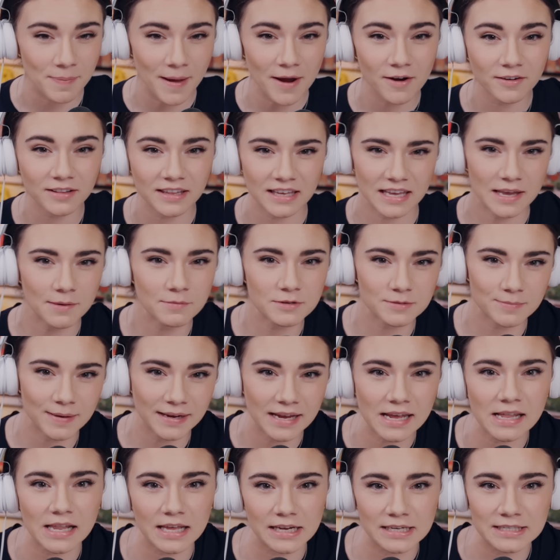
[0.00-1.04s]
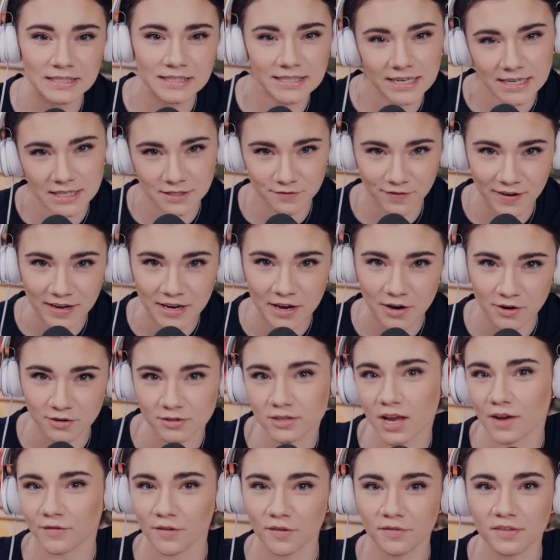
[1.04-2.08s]
apparently, he was making like six
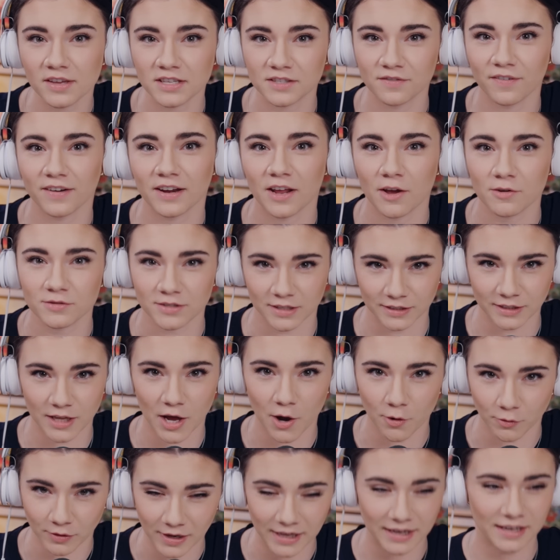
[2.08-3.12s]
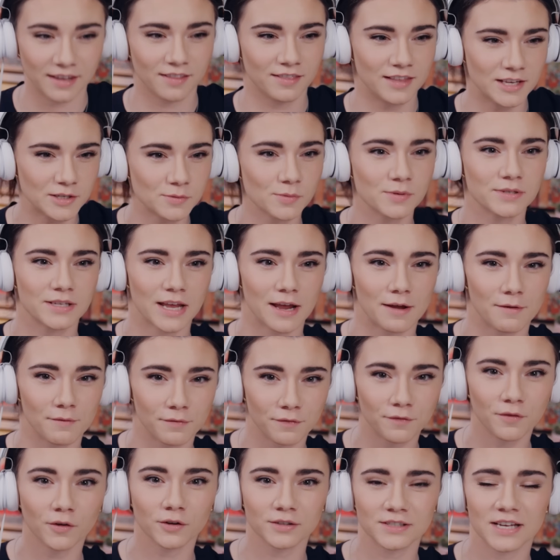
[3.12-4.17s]
figures off of these videos alone. Like, this was a
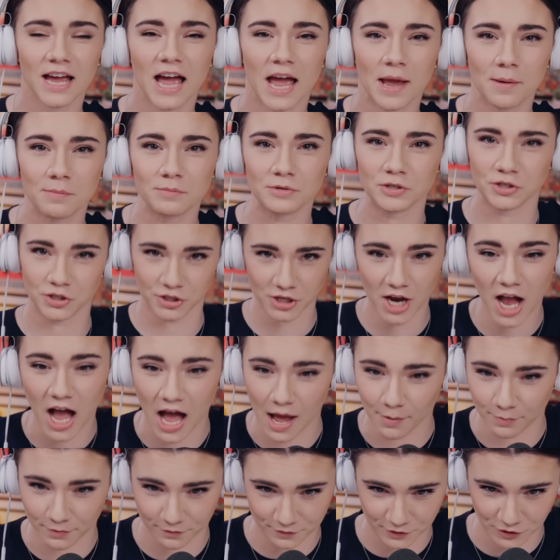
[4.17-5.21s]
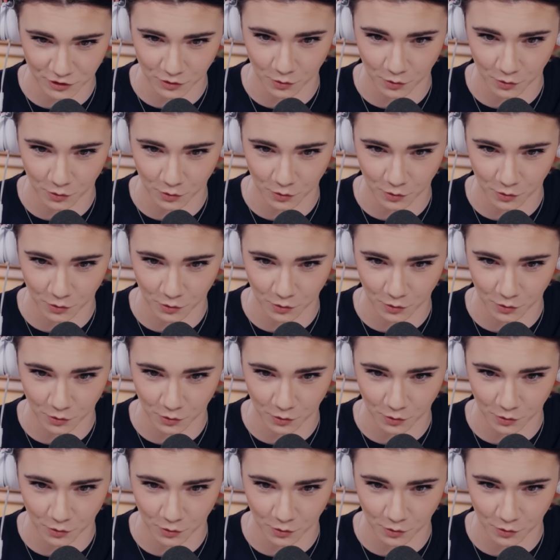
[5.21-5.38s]
full time job for